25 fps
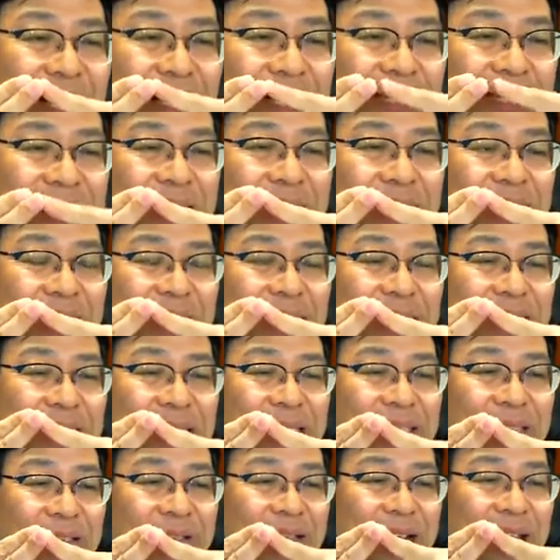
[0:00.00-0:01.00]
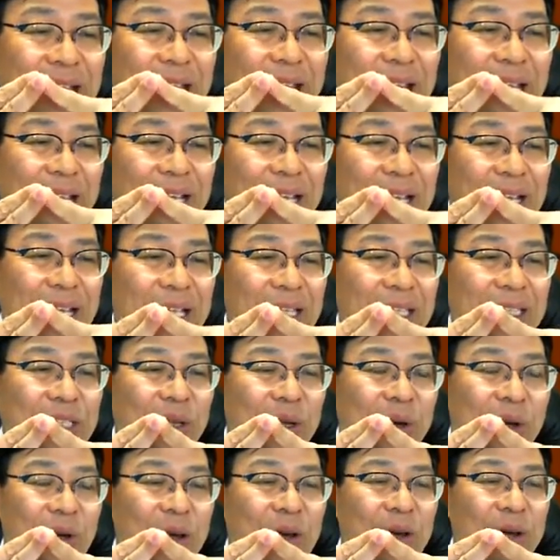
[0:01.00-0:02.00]
Skilled, right?
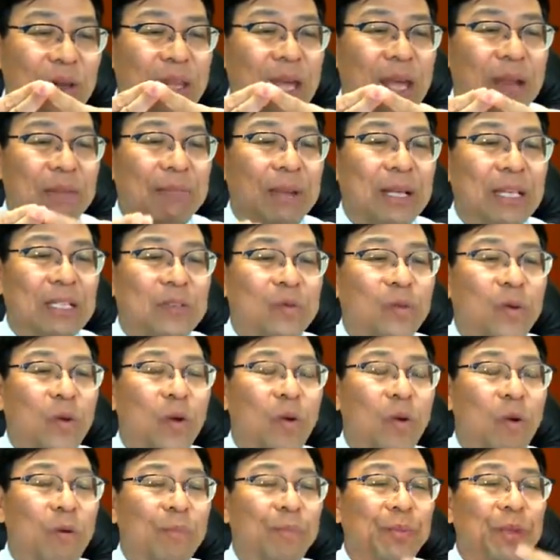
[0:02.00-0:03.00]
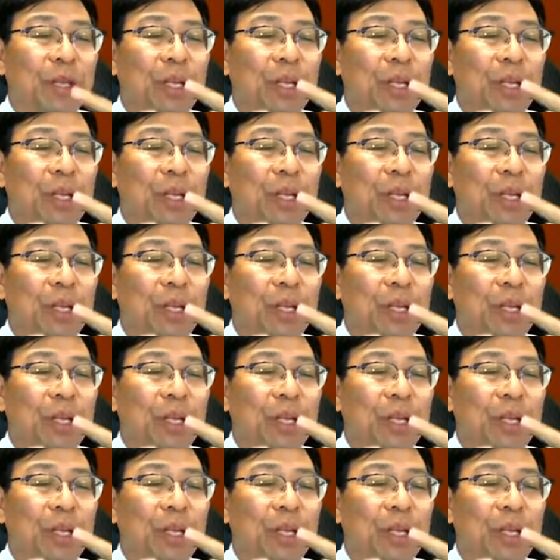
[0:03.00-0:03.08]
So that means for